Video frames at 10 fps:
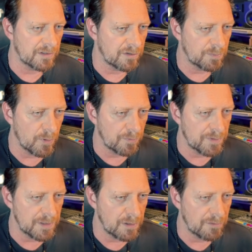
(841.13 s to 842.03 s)
a small
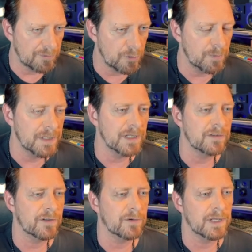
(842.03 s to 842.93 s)
video of 2 minutes.
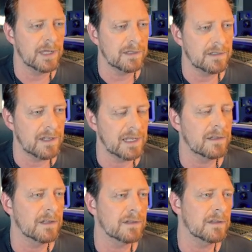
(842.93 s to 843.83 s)
So yeah, it's
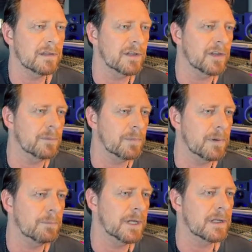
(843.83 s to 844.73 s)
like not
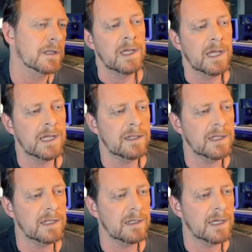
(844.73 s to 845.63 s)
that big. And
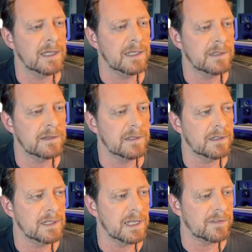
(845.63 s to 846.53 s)
then I hit
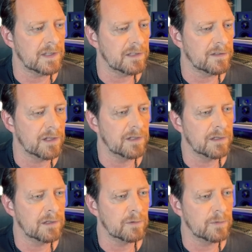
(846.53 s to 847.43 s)
next, and it's
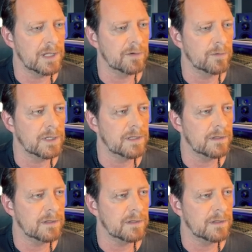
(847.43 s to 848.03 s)
gonna render it